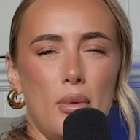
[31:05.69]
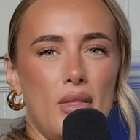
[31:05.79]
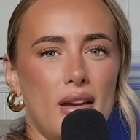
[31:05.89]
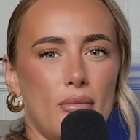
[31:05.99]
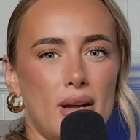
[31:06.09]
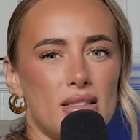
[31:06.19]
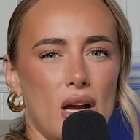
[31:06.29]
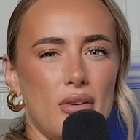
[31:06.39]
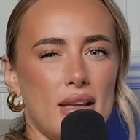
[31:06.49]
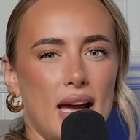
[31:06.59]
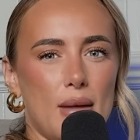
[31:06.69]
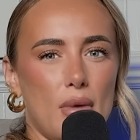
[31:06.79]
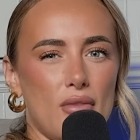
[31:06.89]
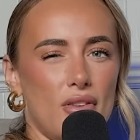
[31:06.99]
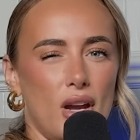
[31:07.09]
But then when Tony
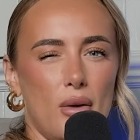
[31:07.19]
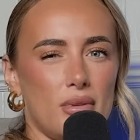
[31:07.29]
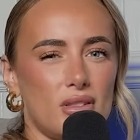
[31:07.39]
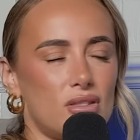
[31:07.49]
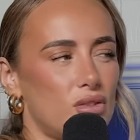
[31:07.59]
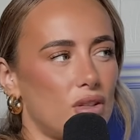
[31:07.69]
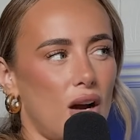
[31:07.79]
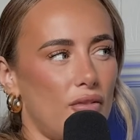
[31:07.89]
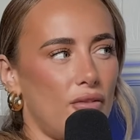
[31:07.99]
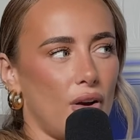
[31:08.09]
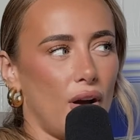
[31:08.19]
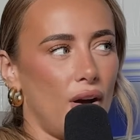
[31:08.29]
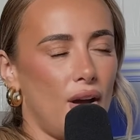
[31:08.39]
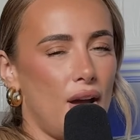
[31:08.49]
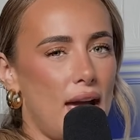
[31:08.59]
came over, no one stood up
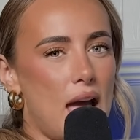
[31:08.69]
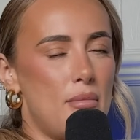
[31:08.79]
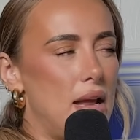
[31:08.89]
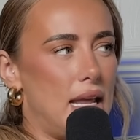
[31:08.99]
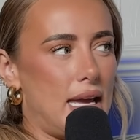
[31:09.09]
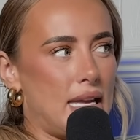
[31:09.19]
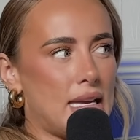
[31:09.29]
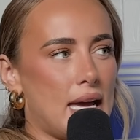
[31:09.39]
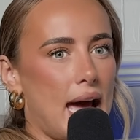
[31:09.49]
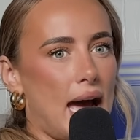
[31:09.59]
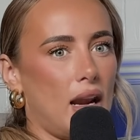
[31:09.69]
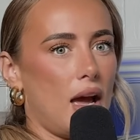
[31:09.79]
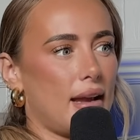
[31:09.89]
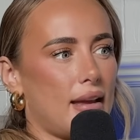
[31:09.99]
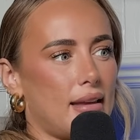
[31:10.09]
for Emily and
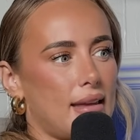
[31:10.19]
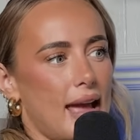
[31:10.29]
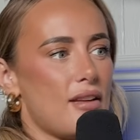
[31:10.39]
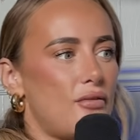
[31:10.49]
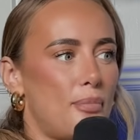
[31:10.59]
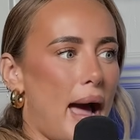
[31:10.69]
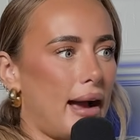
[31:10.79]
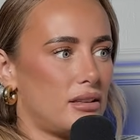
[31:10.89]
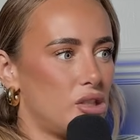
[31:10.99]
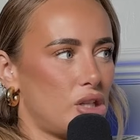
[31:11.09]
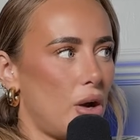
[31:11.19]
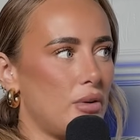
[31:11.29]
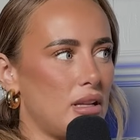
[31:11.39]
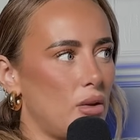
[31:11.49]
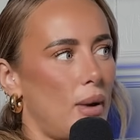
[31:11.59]
like gave back to
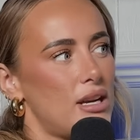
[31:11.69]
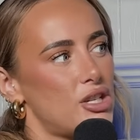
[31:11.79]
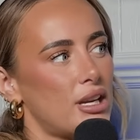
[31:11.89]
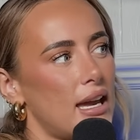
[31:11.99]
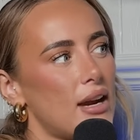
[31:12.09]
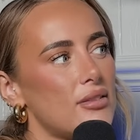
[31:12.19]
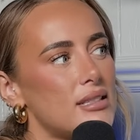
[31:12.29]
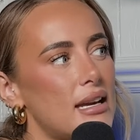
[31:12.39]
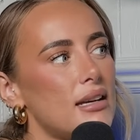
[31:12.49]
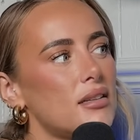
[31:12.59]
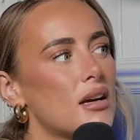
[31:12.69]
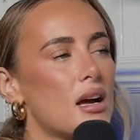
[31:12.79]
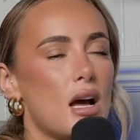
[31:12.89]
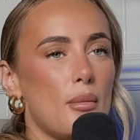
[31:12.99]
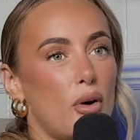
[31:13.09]
Tony the way Shakira did.
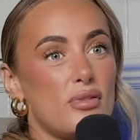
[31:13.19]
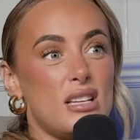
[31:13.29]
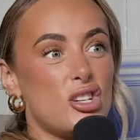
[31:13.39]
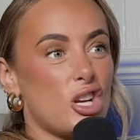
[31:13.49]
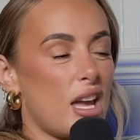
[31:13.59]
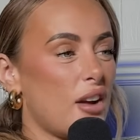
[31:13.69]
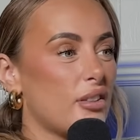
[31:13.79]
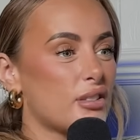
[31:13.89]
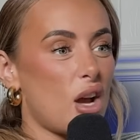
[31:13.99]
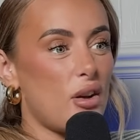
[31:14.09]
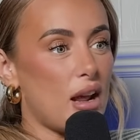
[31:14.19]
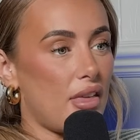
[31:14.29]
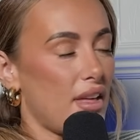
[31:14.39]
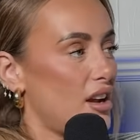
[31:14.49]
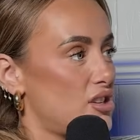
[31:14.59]
Obviously, Shakira and Tony,
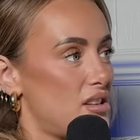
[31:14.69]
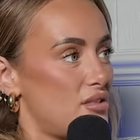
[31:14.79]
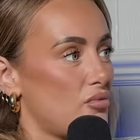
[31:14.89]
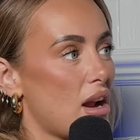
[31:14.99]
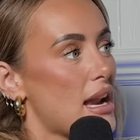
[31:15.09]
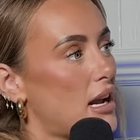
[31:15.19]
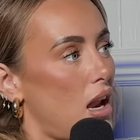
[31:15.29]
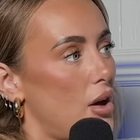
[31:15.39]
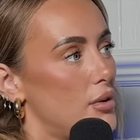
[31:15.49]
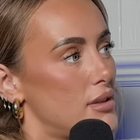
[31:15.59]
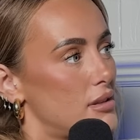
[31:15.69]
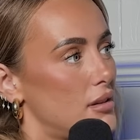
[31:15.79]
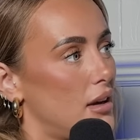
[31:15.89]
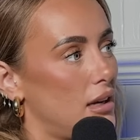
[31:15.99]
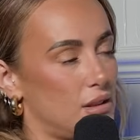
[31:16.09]
I think, are just really close
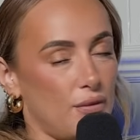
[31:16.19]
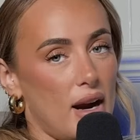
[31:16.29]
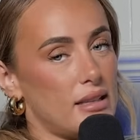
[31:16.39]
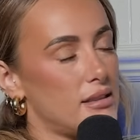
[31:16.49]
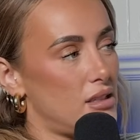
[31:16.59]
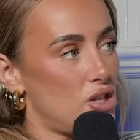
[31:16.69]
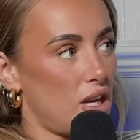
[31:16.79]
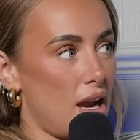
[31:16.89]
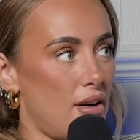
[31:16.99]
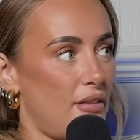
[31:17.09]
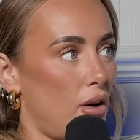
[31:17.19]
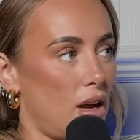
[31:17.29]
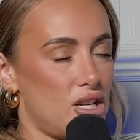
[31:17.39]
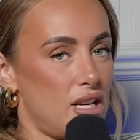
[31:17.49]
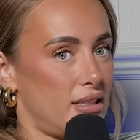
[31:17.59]
as friends, and Shakira felt
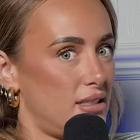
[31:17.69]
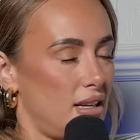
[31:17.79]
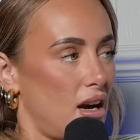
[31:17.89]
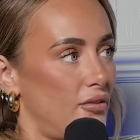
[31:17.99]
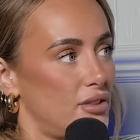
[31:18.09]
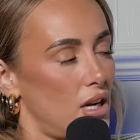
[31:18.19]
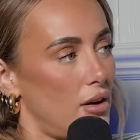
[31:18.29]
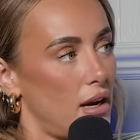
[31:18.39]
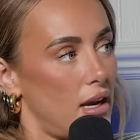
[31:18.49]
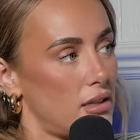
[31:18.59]
like she had to stick up for Tony.